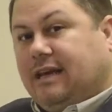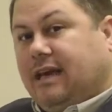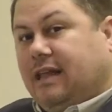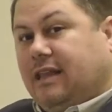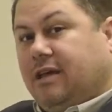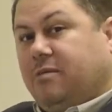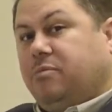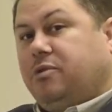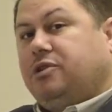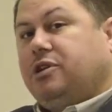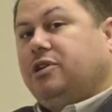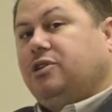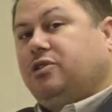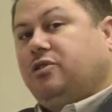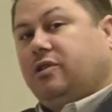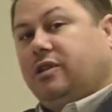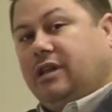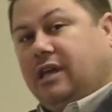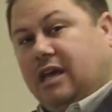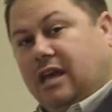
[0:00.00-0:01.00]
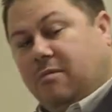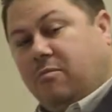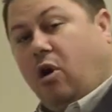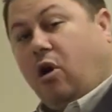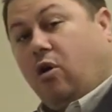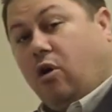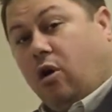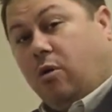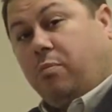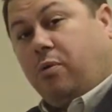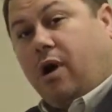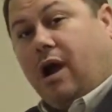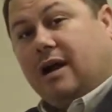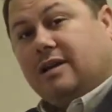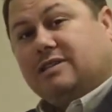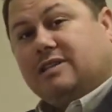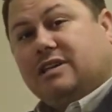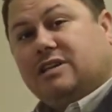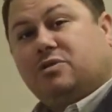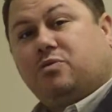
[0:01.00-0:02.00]
and then potentially MRO
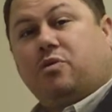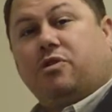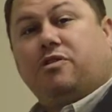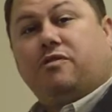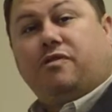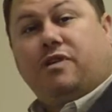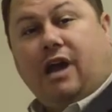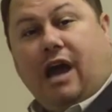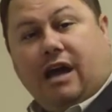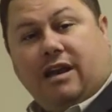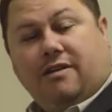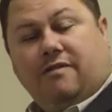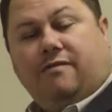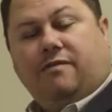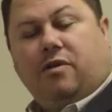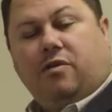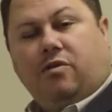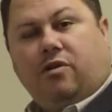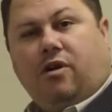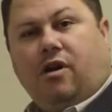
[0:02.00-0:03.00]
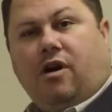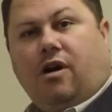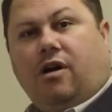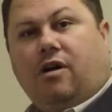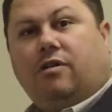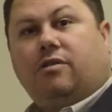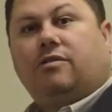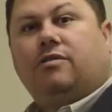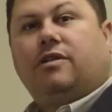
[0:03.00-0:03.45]
process where you've gotten a phone call,